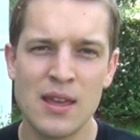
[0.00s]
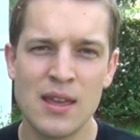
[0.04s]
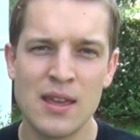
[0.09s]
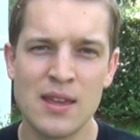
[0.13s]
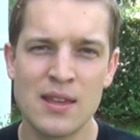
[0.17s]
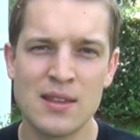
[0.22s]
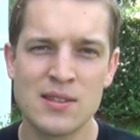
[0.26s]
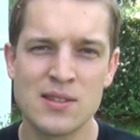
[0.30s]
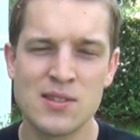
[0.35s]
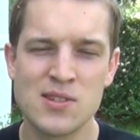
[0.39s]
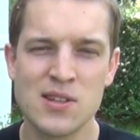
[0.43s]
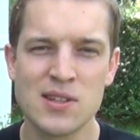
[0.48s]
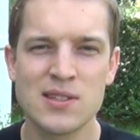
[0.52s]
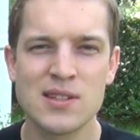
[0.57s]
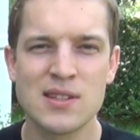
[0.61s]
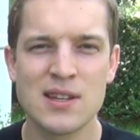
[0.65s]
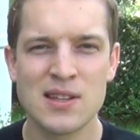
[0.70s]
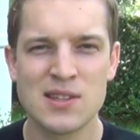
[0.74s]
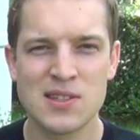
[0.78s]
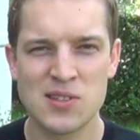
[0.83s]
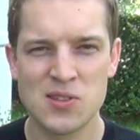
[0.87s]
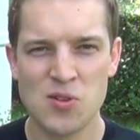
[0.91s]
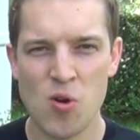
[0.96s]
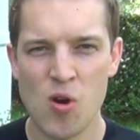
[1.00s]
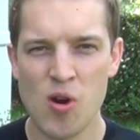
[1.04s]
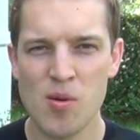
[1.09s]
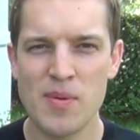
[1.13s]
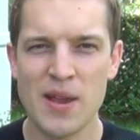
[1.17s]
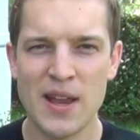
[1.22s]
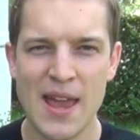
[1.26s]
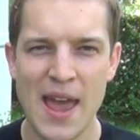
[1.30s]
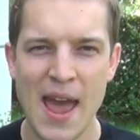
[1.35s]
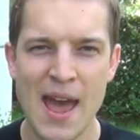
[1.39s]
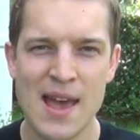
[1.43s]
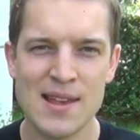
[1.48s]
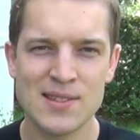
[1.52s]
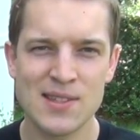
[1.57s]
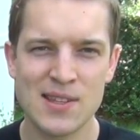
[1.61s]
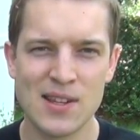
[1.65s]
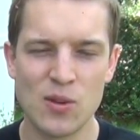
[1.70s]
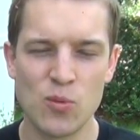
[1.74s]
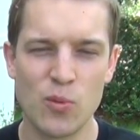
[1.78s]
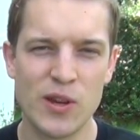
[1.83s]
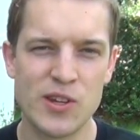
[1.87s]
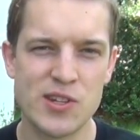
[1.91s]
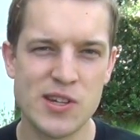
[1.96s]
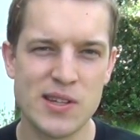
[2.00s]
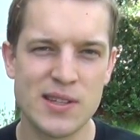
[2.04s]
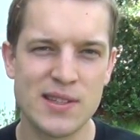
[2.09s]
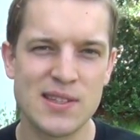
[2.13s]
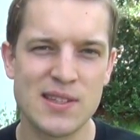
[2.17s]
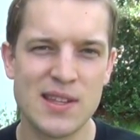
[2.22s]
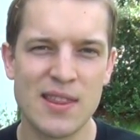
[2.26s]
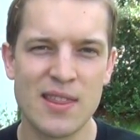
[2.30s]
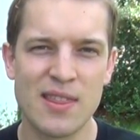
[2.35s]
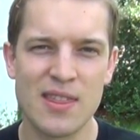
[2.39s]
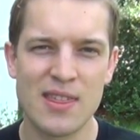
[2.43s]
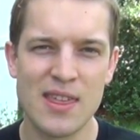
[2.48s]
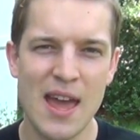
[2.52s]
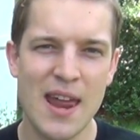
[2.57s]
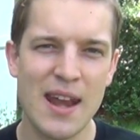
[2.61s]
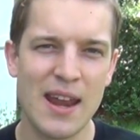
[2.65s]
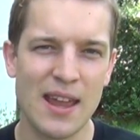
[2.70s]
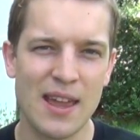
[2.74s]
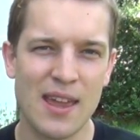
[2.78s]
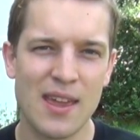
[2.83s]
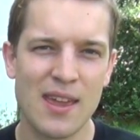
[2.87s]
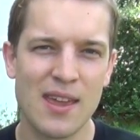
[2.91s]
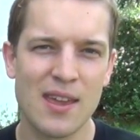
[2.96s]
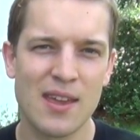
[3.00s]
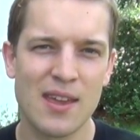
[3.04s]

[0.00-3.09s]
is just ascorbic acid, which is synthetic.